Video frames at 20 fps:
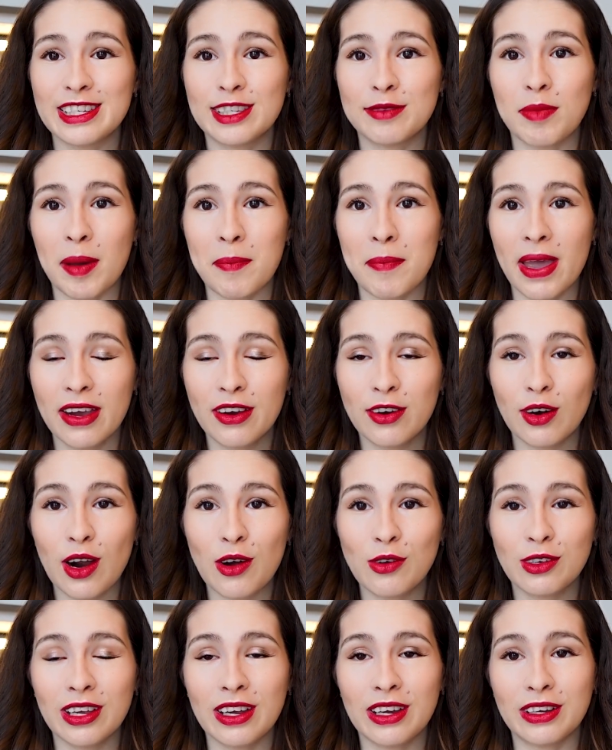is my
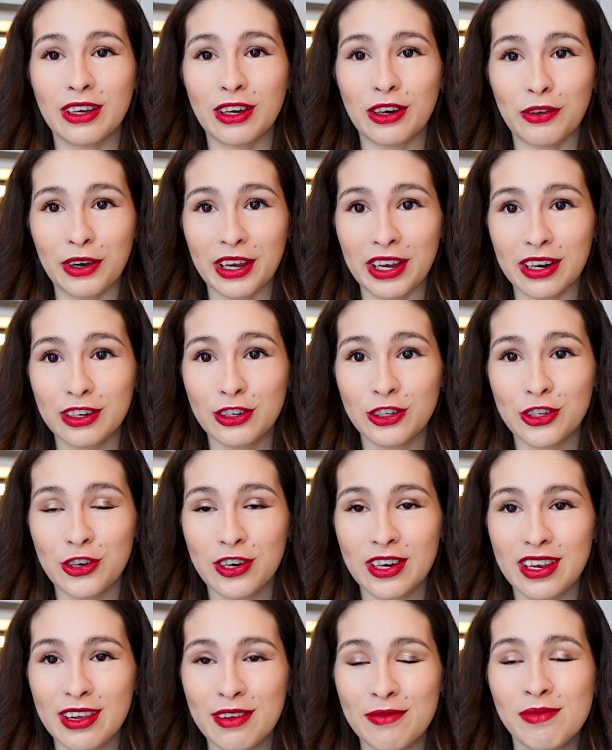background and career
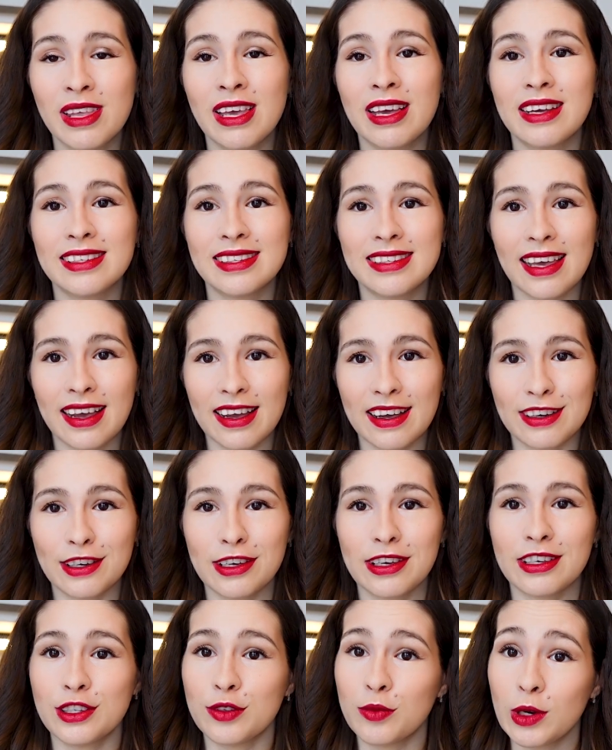journey.
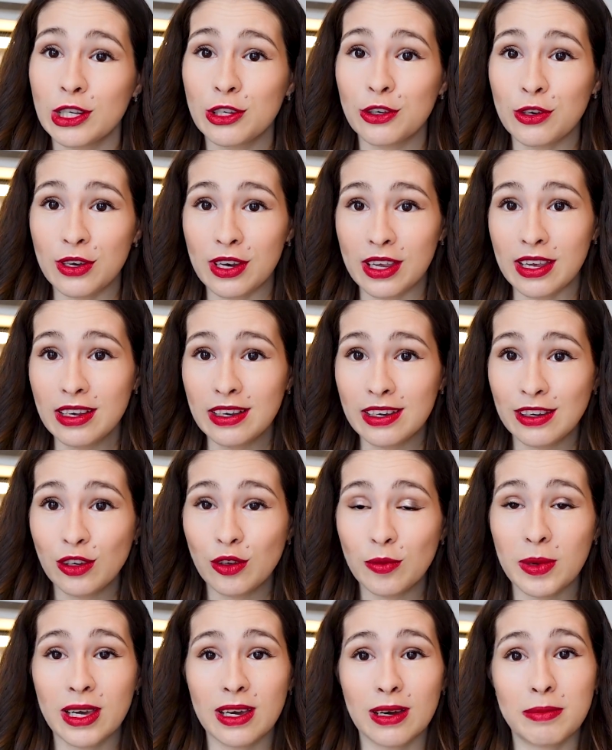Second is what you need
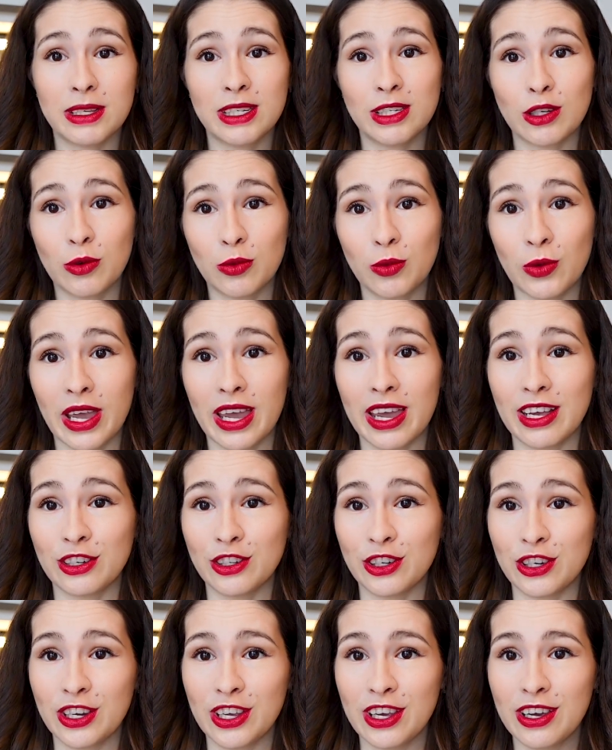to become a software
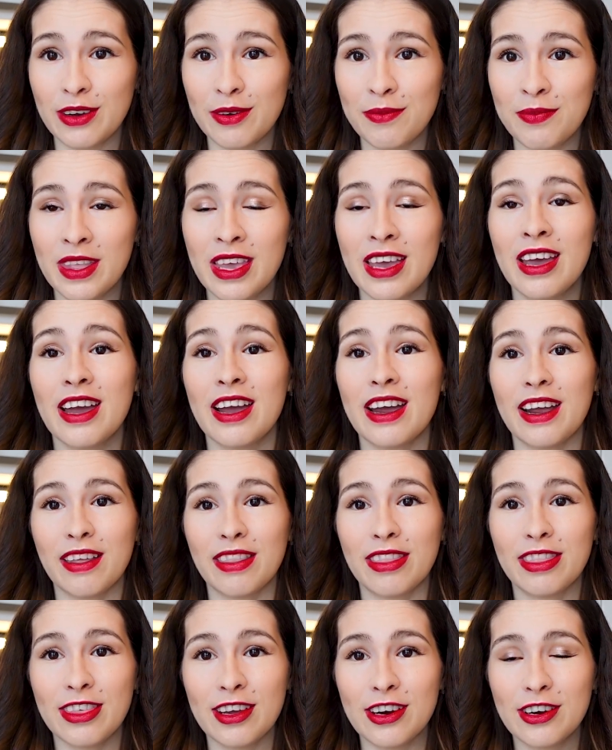engineer.
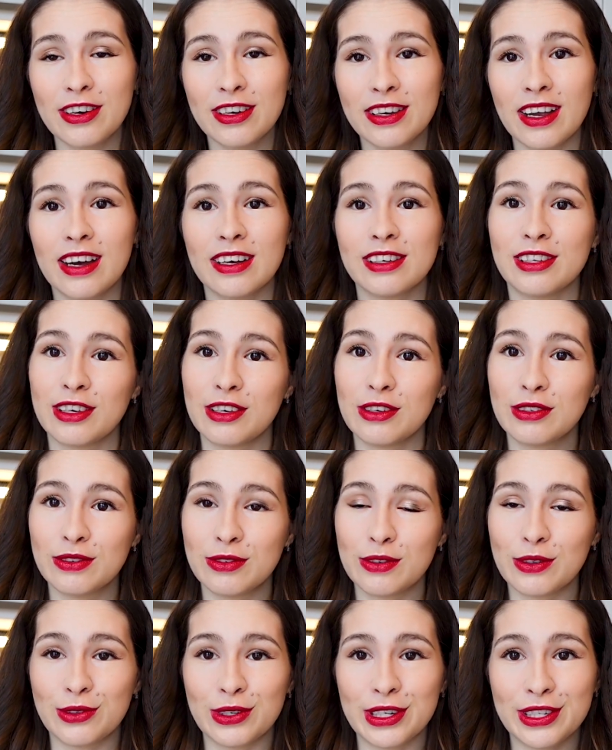And third are the
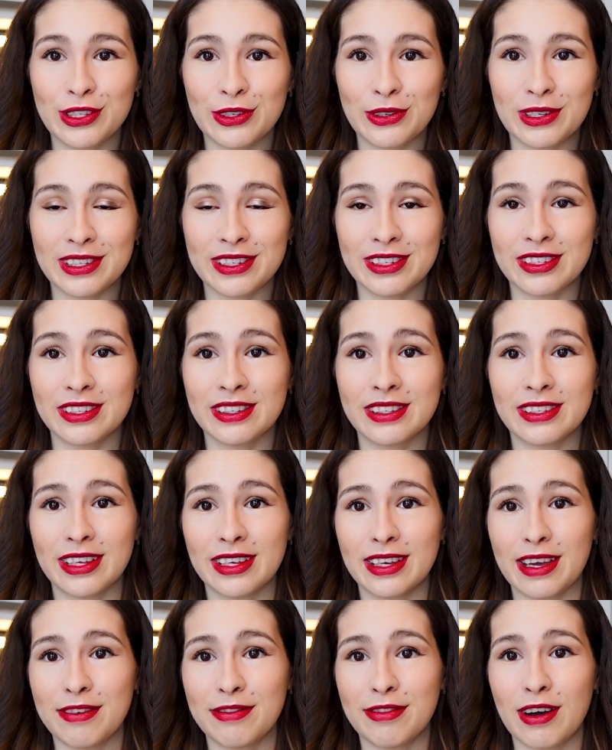useful resources
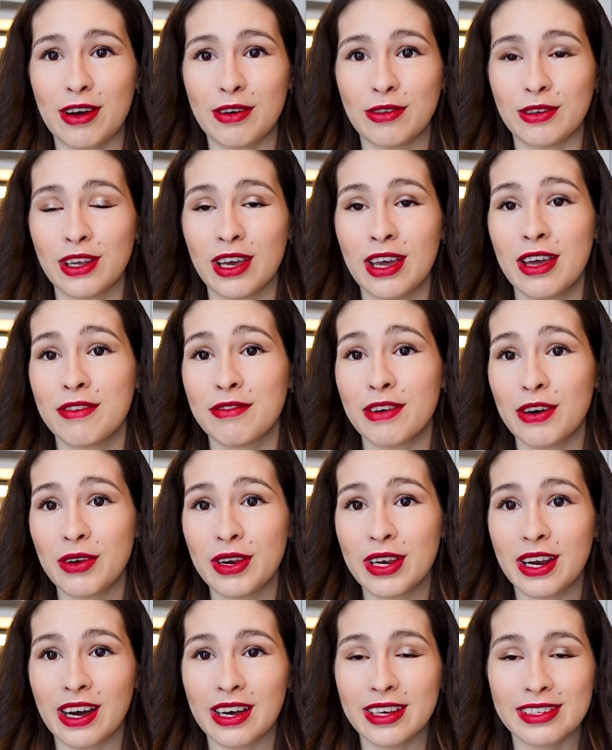that I found
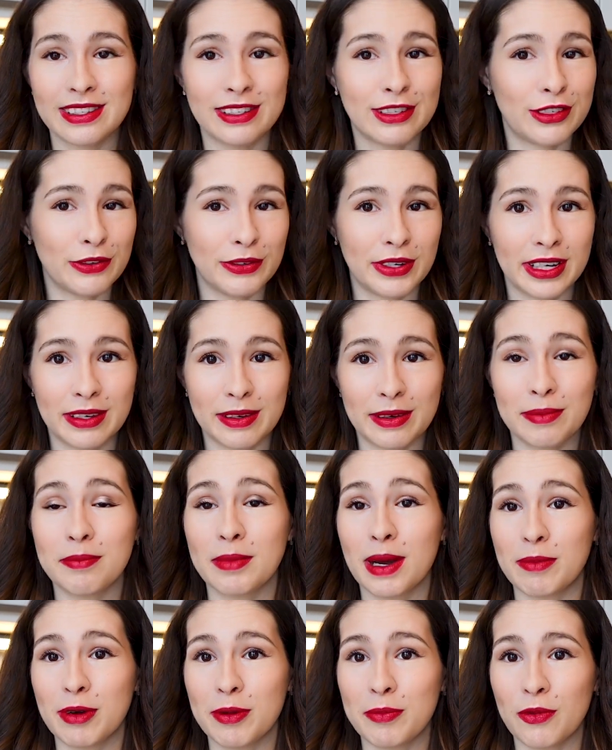very nice during
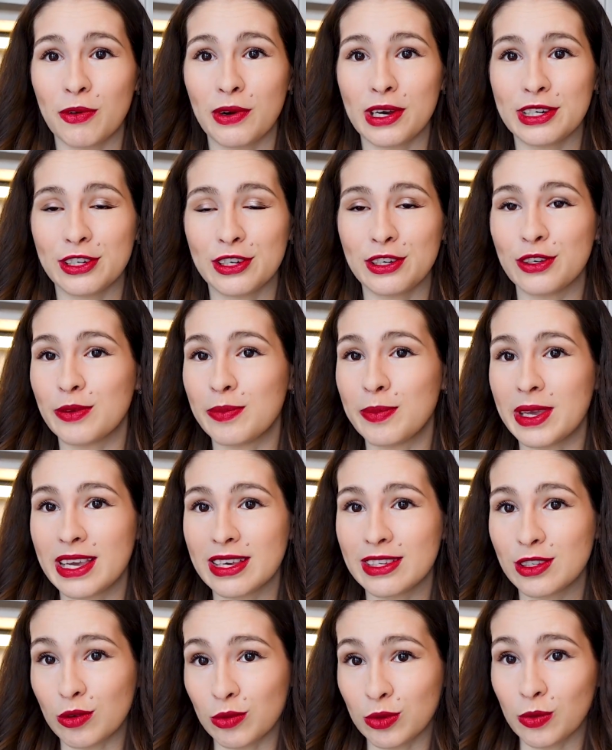my preparation to be
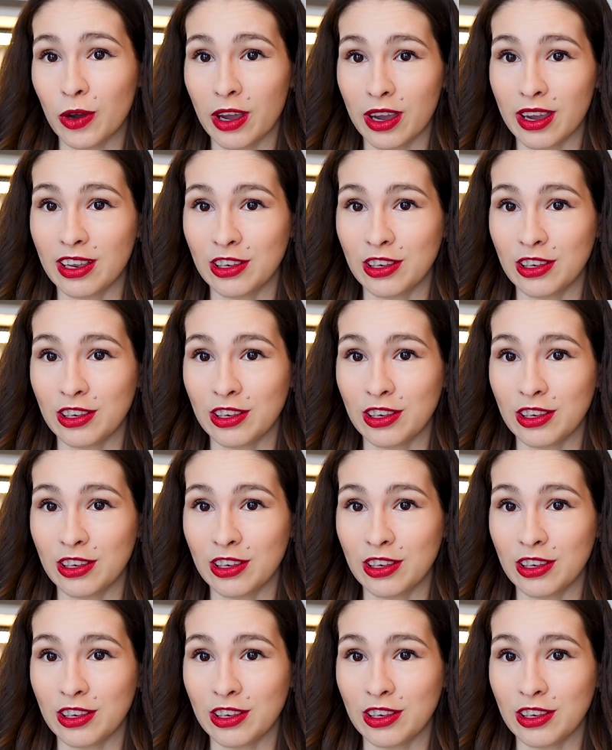a software